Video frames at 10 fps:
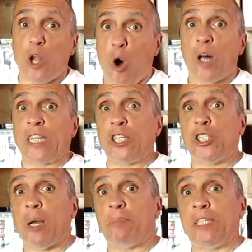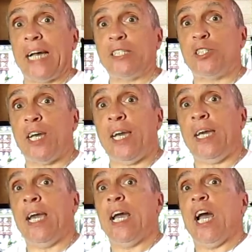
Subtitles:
and all the ships at sea,